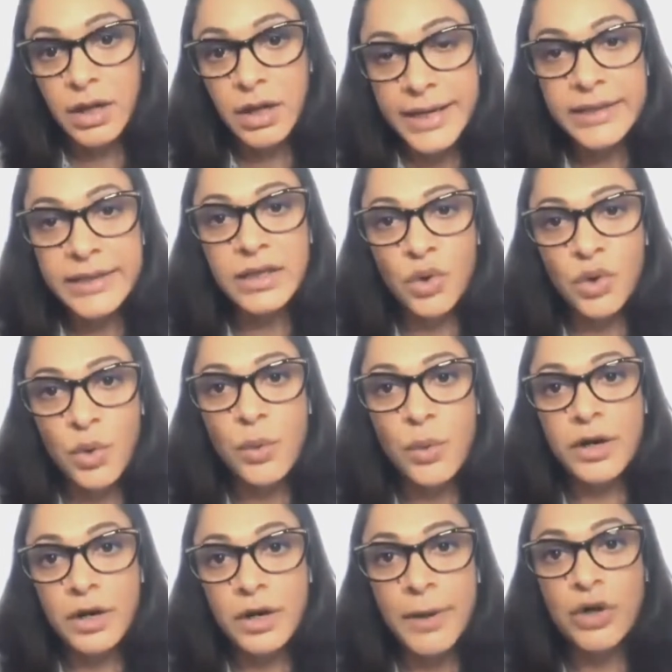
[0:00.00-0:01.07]
Anything
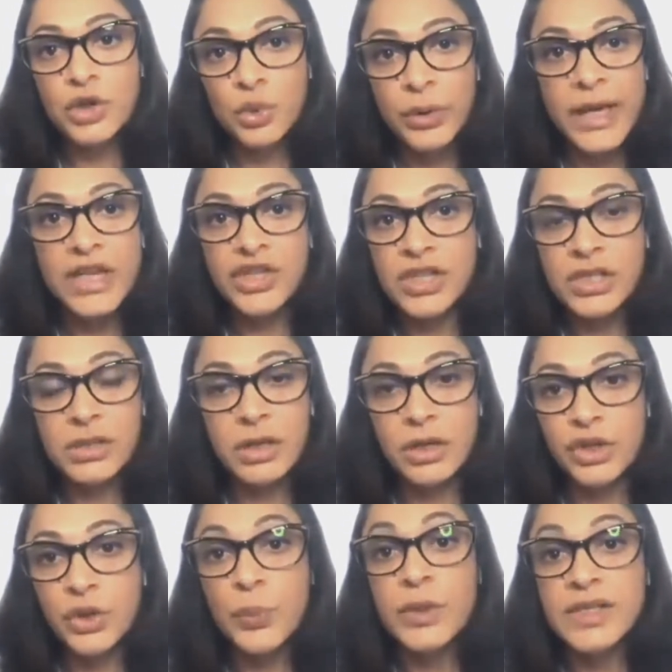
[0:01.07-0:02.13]
over about 2
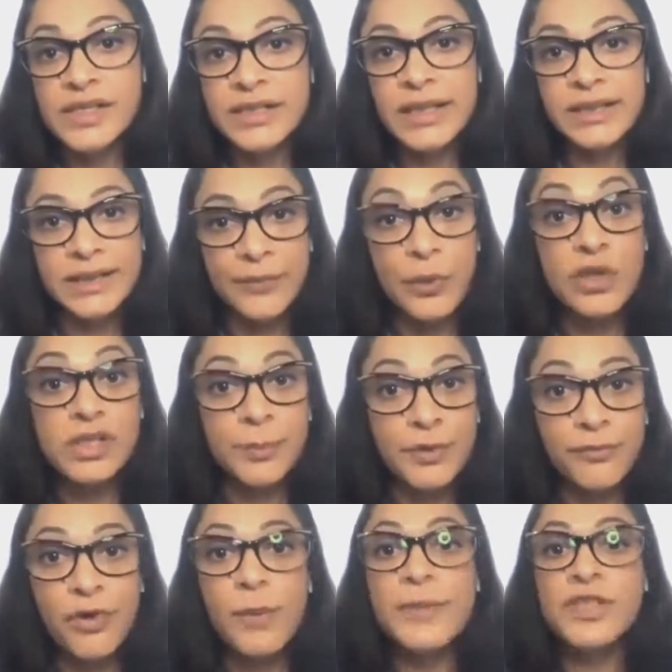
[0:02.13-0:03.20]
kgs, you will see that there was a
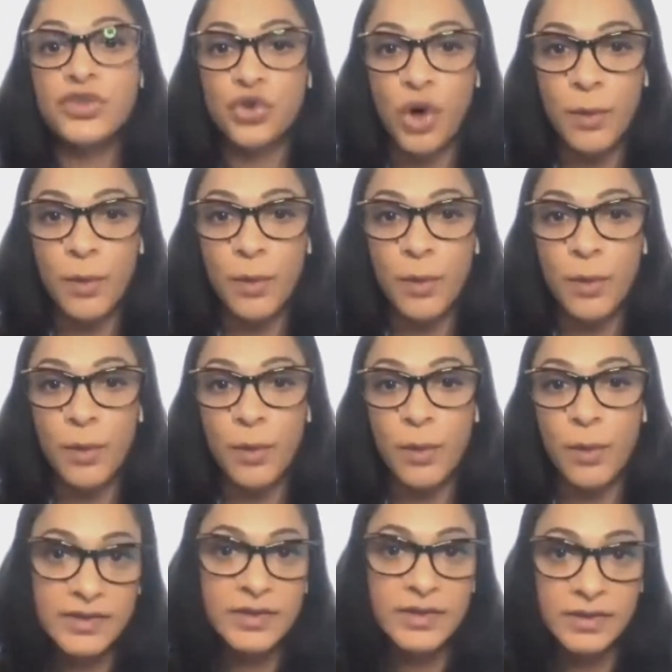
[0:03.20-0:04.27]
performance drop in these
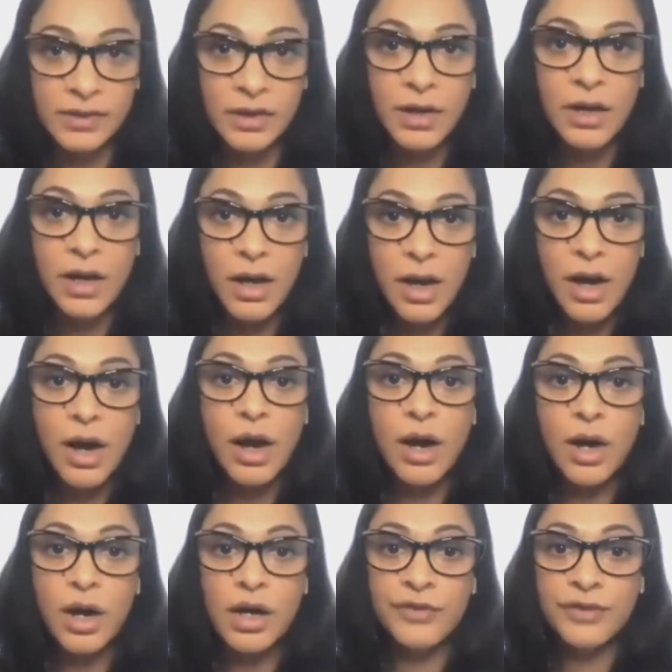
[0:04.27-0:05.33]
cases.
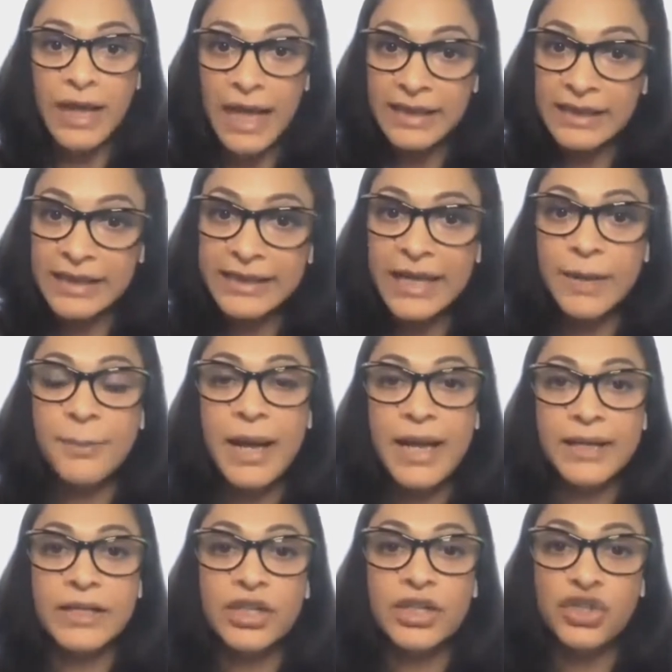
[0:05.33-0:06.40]
If the athlete can
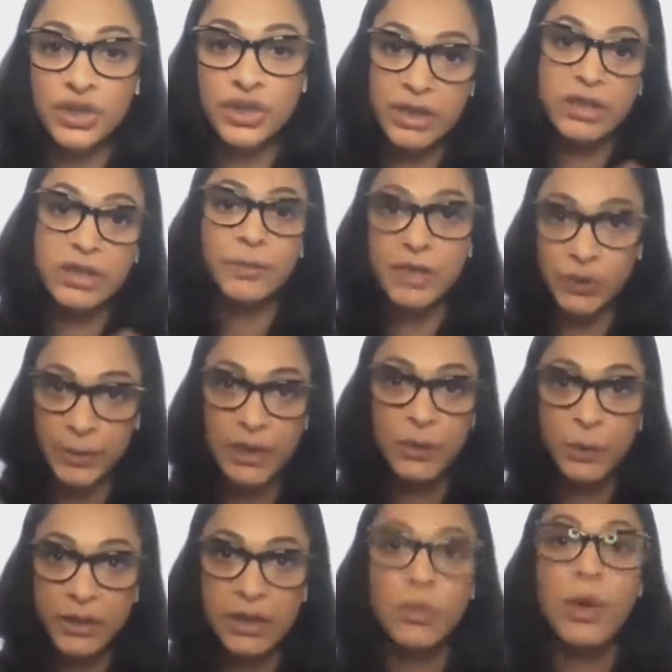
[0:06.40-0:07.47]
manage it
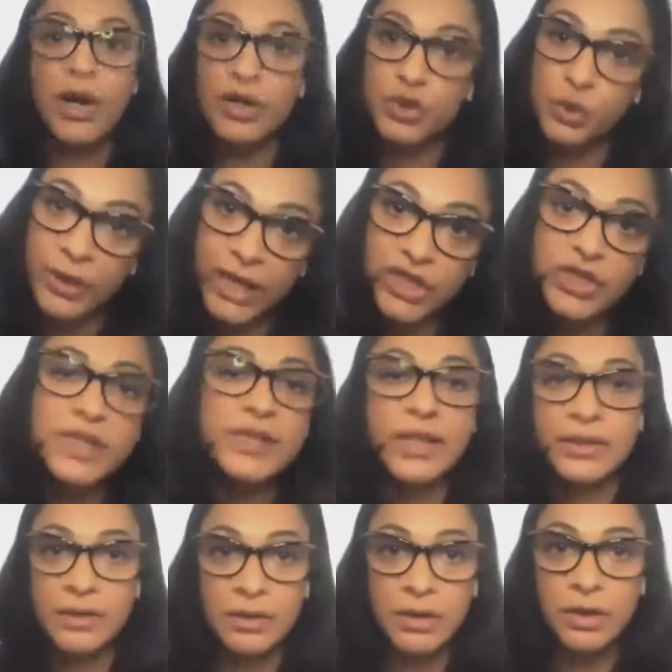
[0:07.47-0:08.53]
within 1 or 2 kgs,
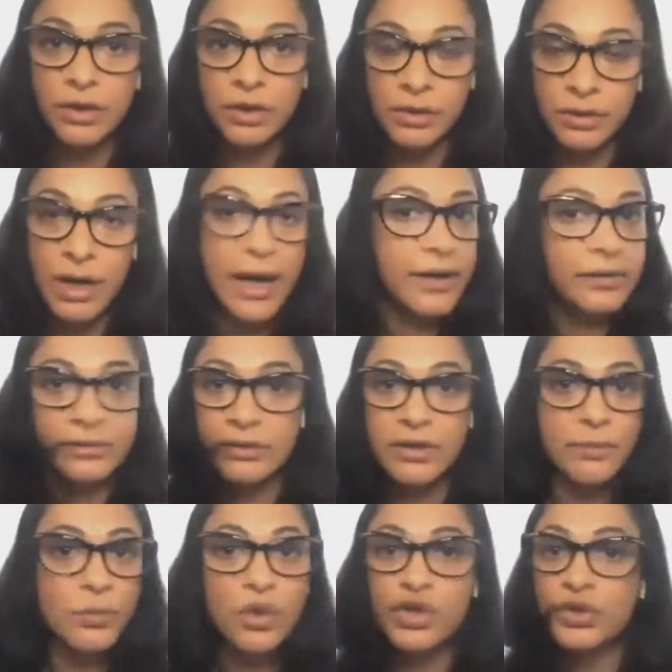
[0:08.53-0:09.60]
then
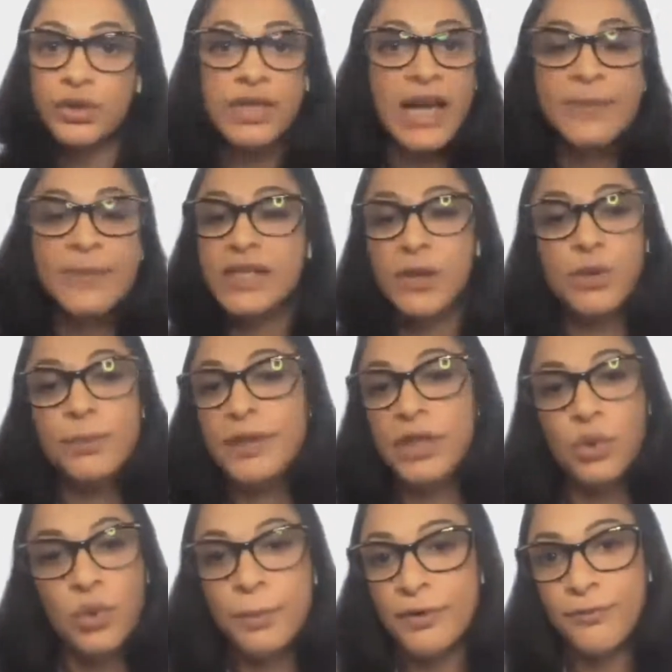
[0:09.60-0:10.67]
most of the times there will be
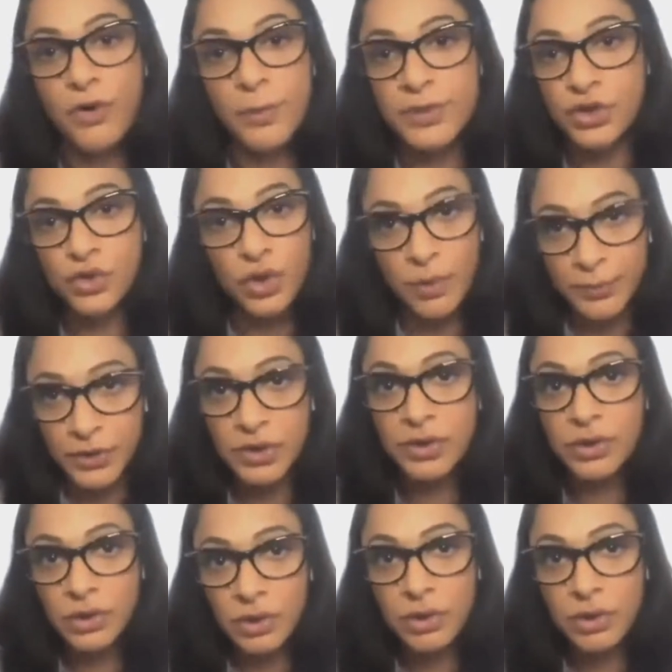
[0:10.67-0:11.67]
no performance drops.